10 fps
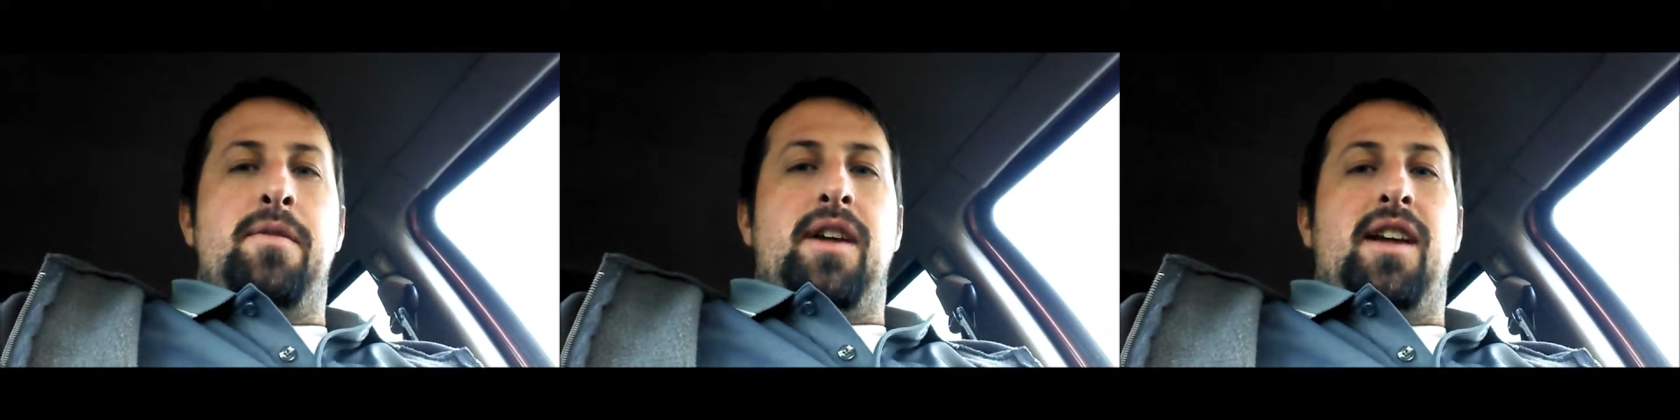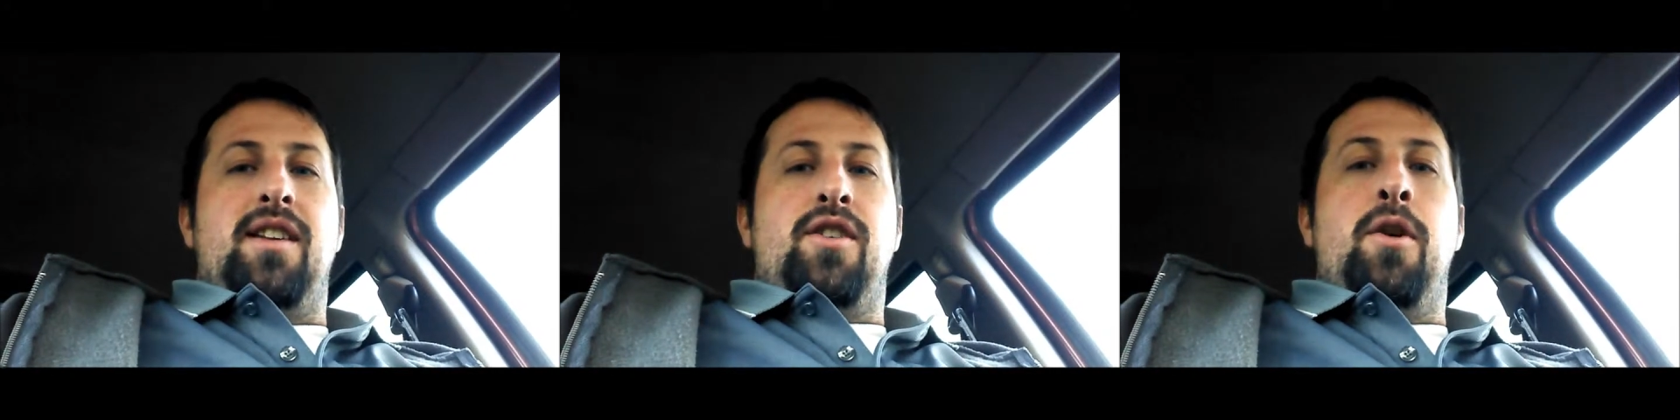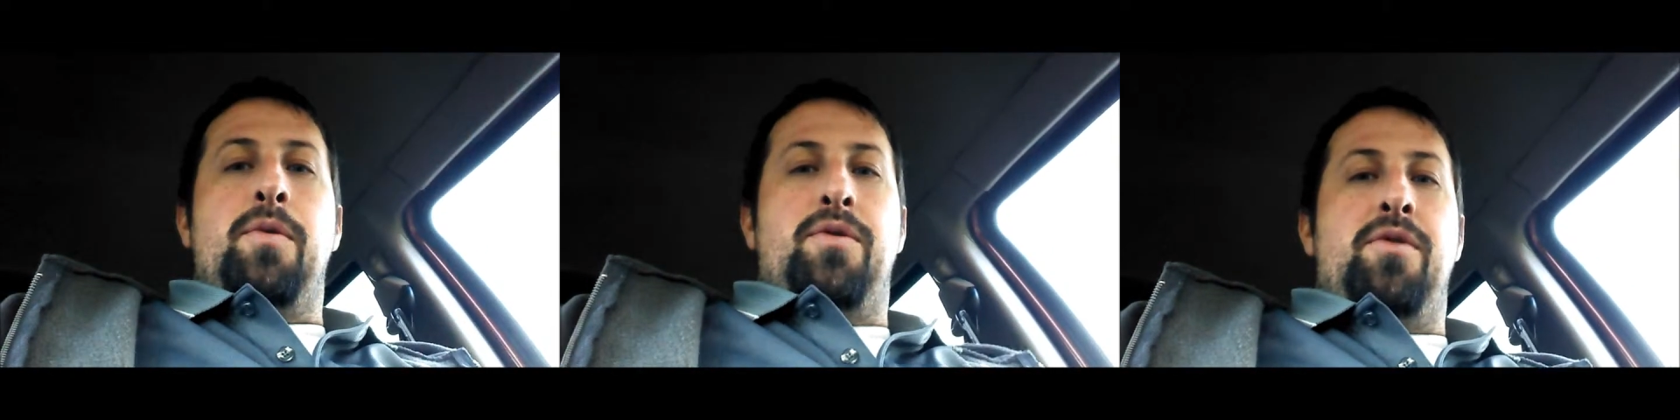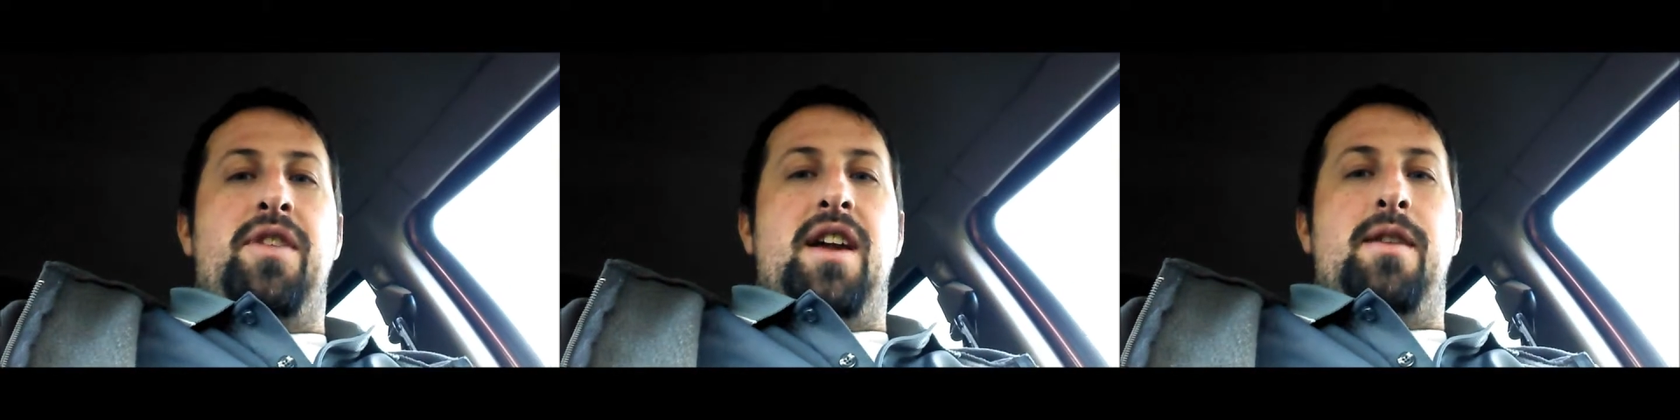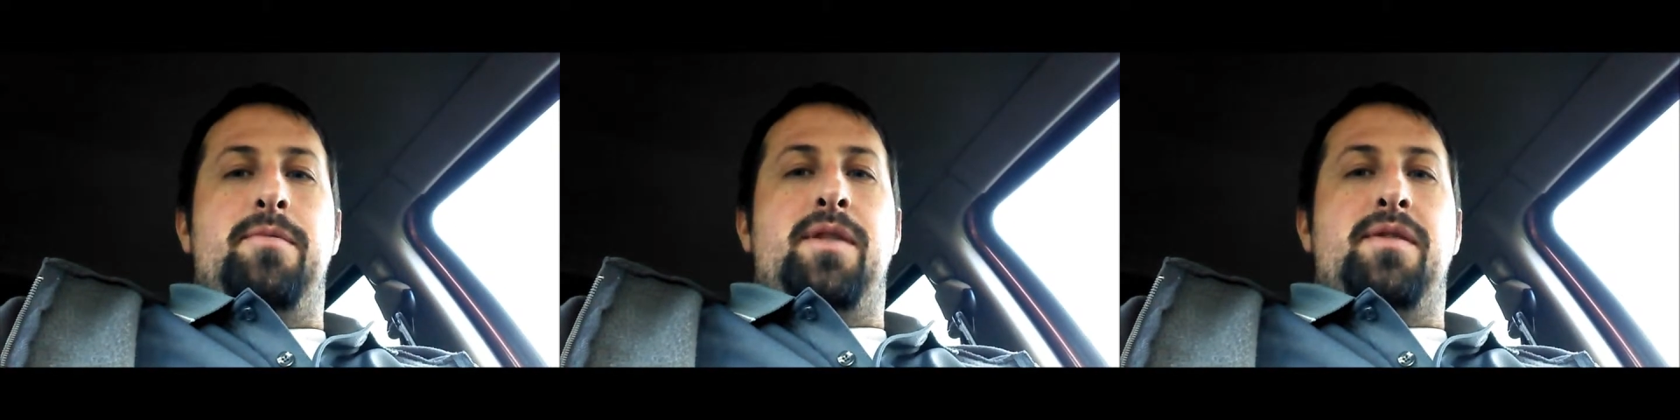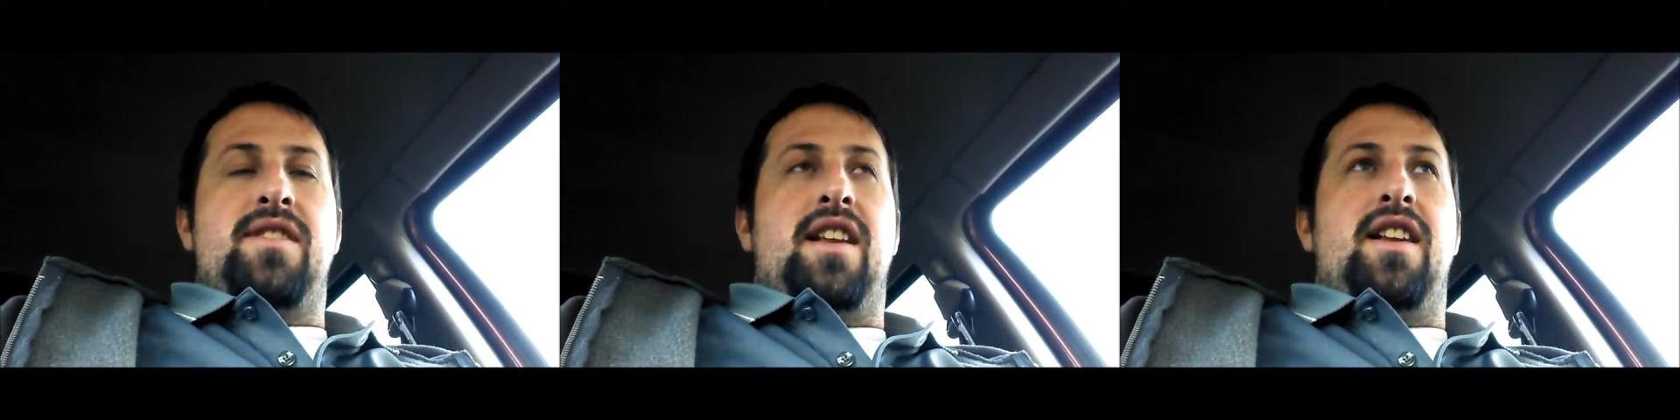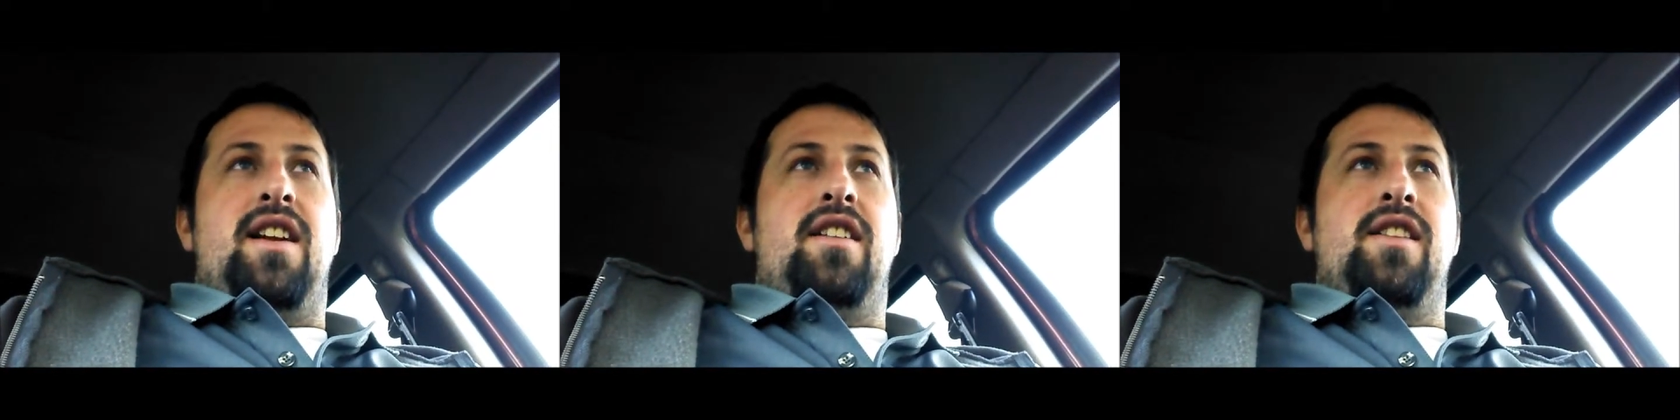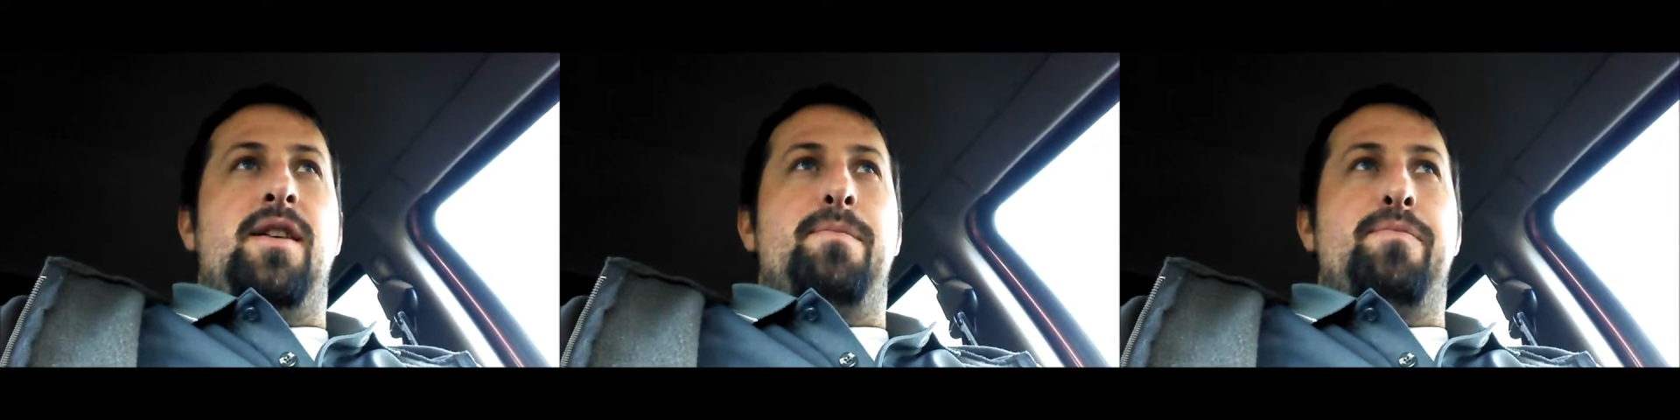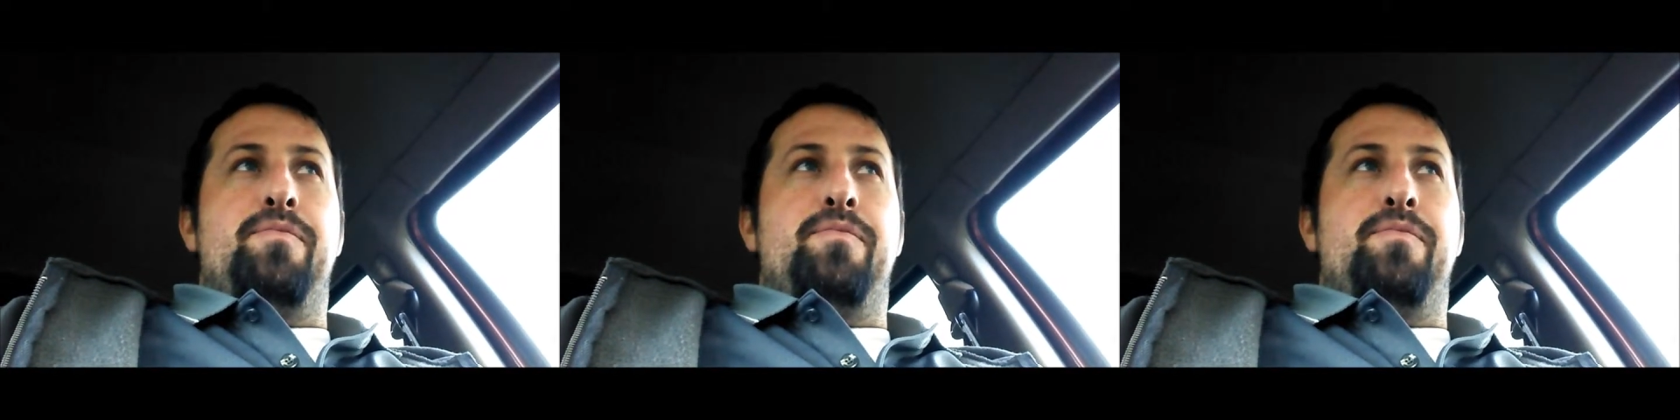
and go through them to set it all up.